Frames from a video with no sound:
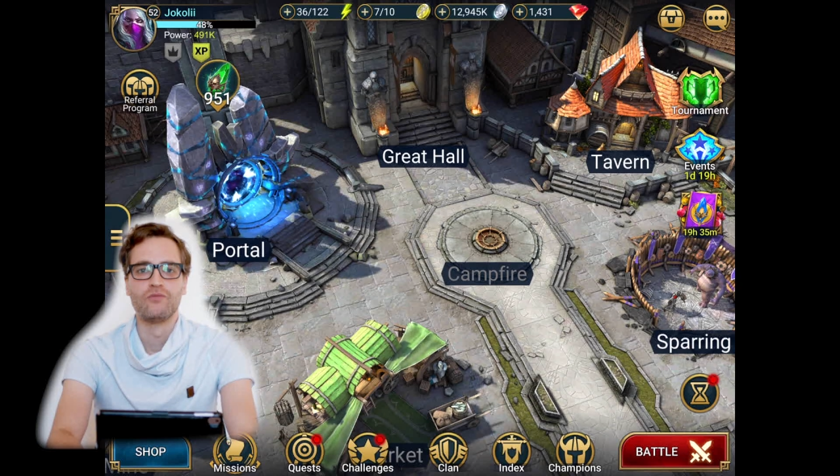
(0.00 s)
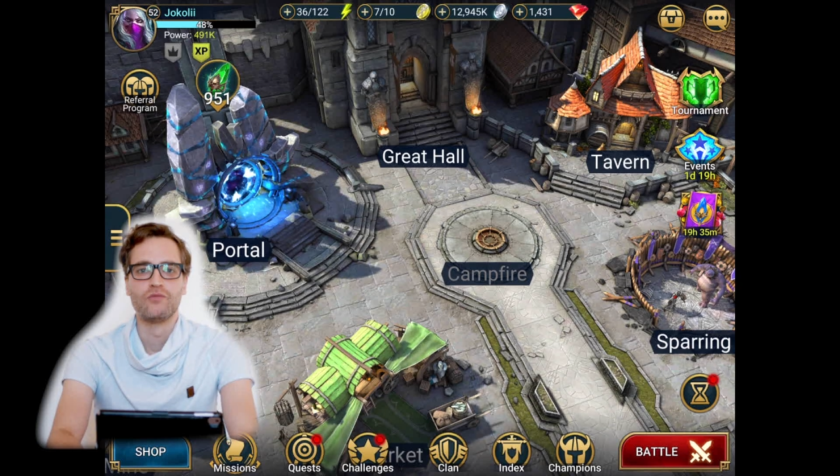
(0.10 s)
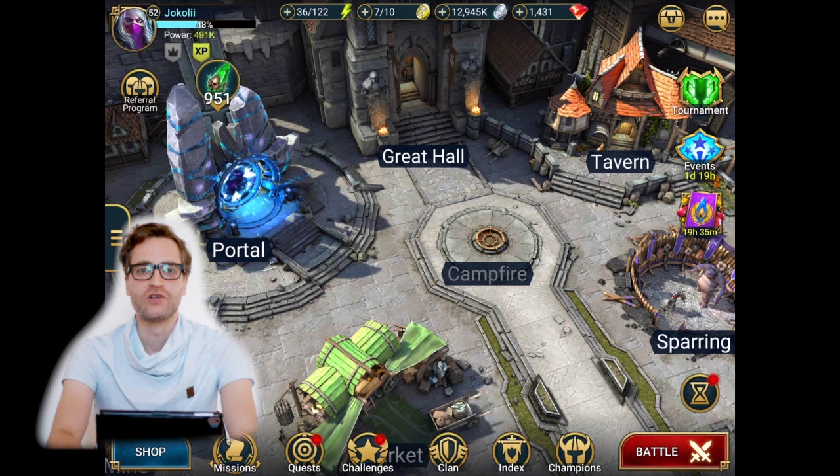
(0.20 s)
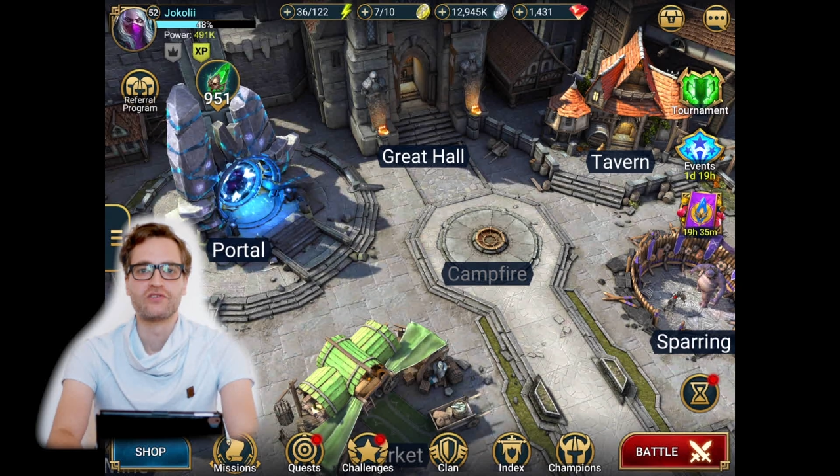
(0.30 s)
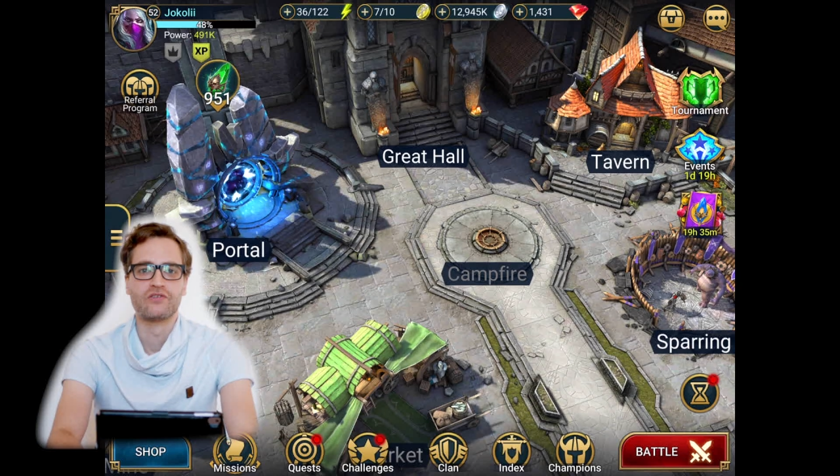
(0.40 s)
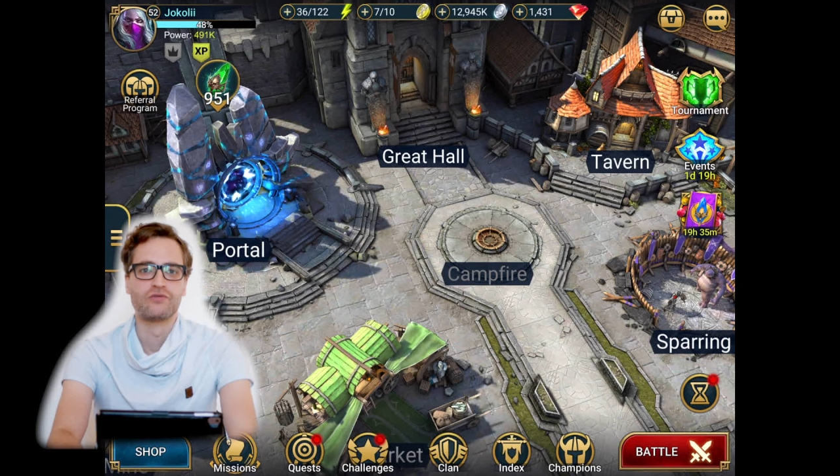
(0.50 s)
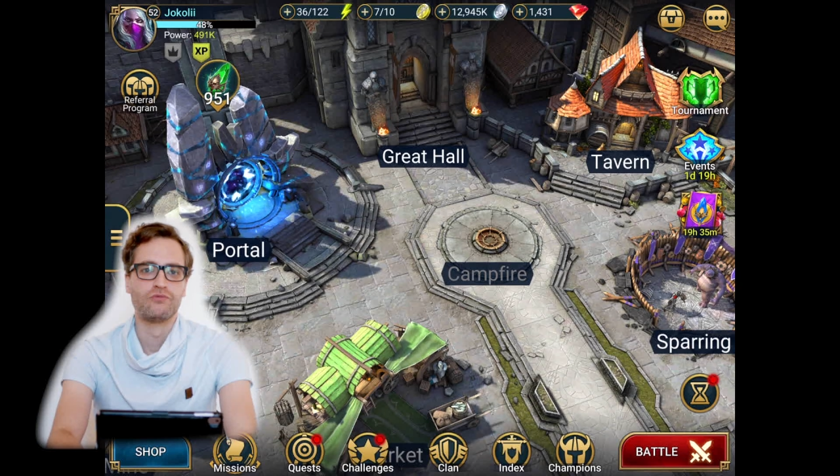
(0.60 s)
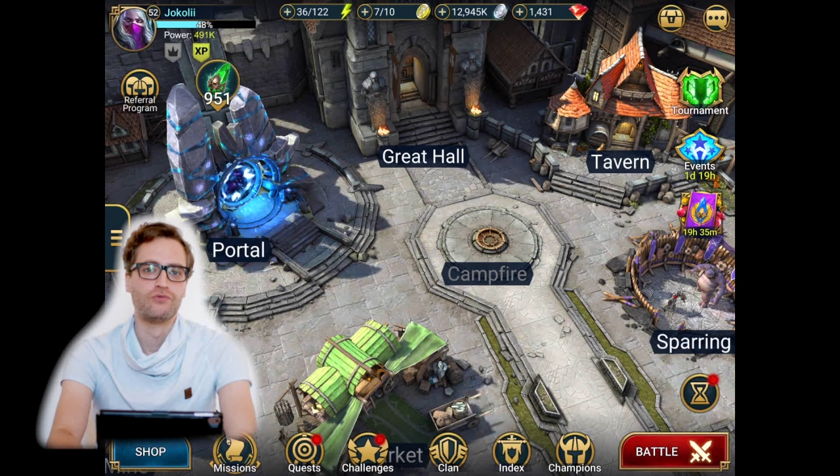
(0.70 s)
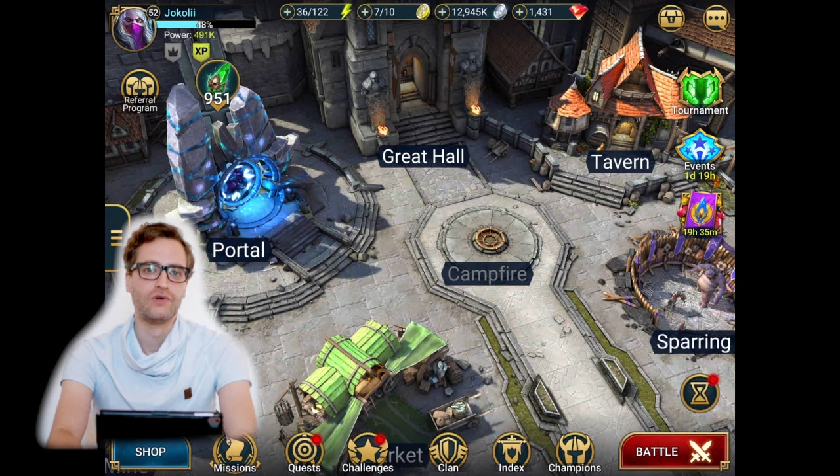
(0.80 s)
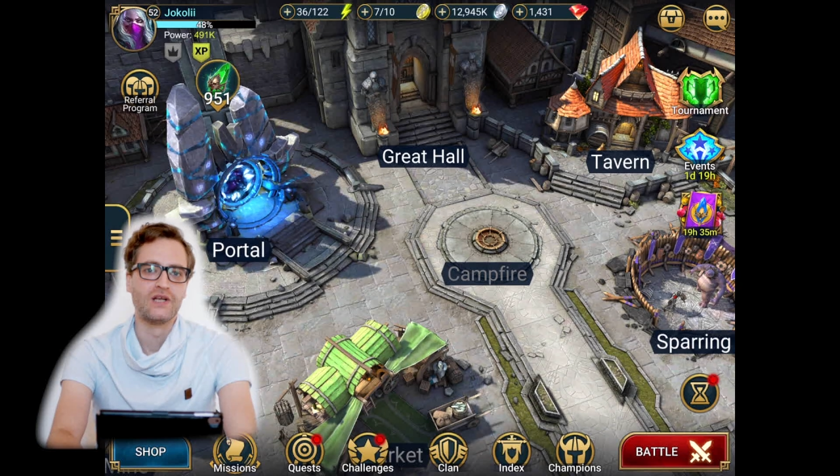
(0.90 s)
which is
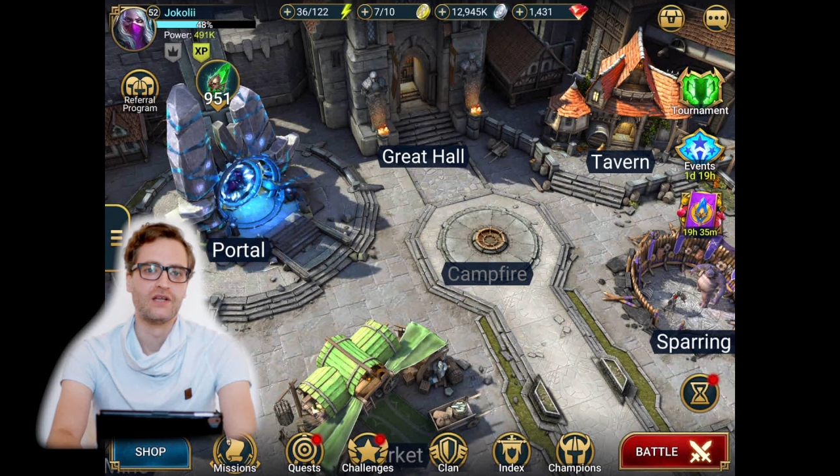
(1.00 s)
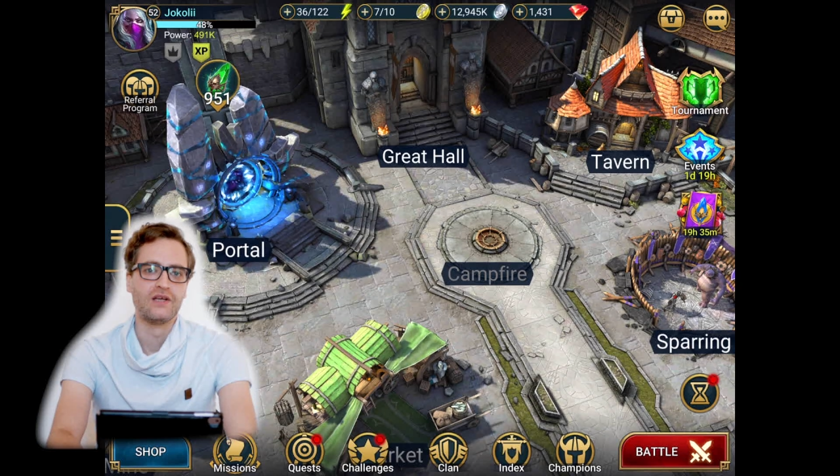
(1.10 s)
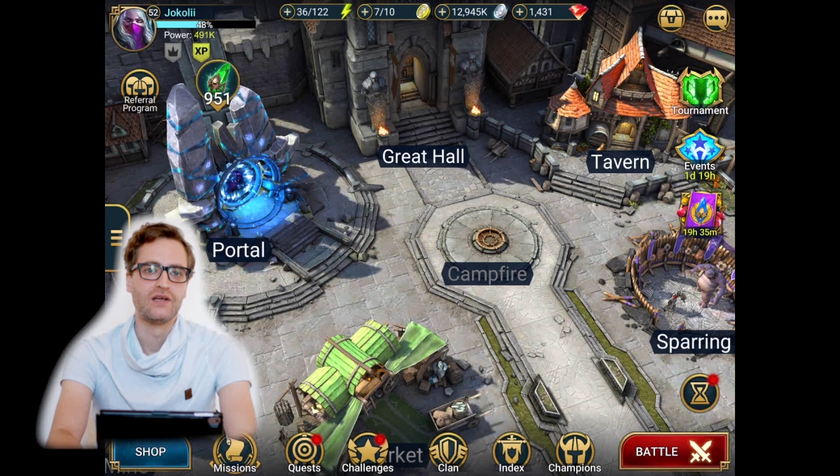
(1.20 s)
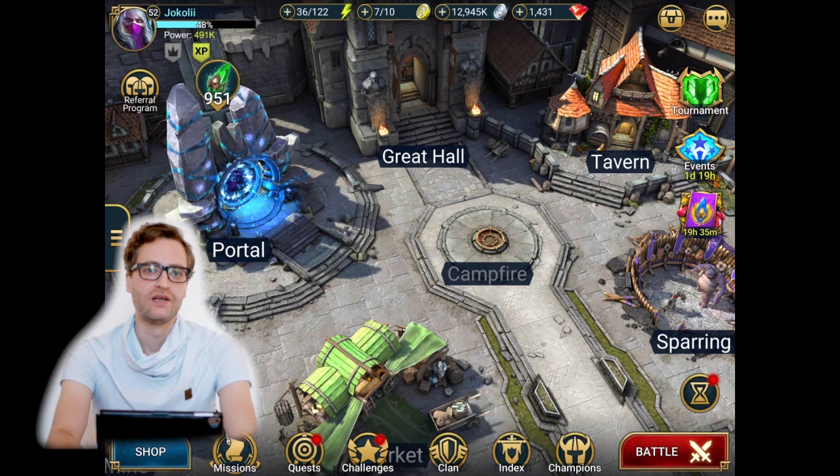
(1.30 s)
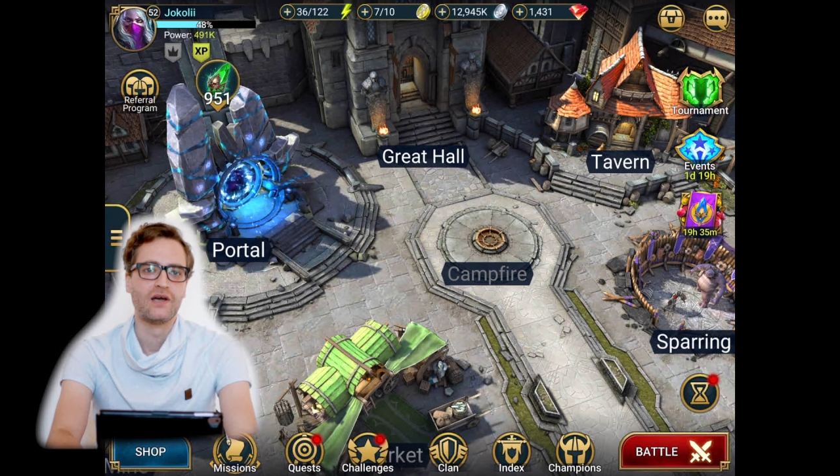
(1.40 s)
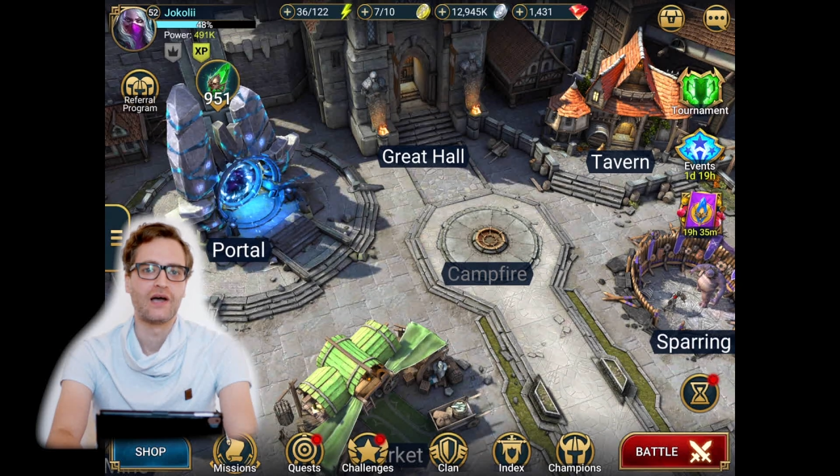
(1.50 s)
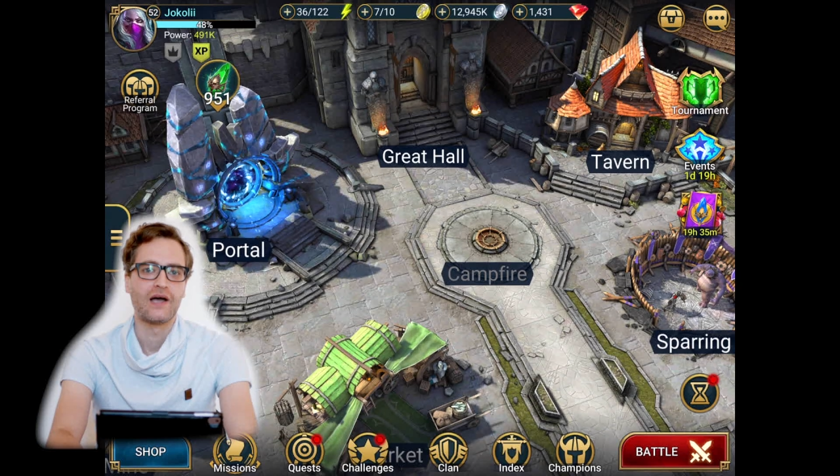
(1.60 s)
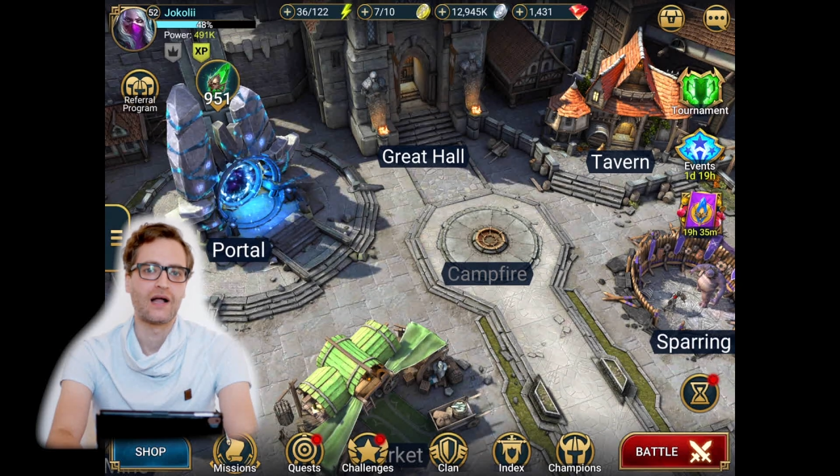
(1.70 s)
really